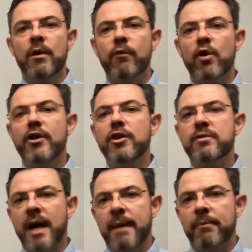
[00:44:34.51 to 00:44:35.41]
for a new
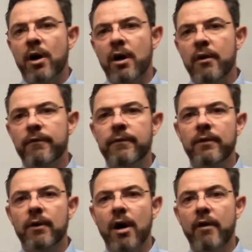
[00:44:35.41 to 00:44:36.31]
type of,
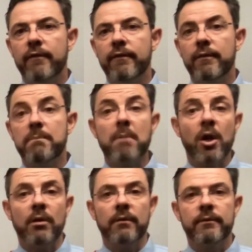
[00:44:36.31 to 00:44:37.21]
of
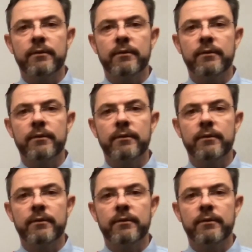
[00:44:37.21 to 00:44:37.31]
model,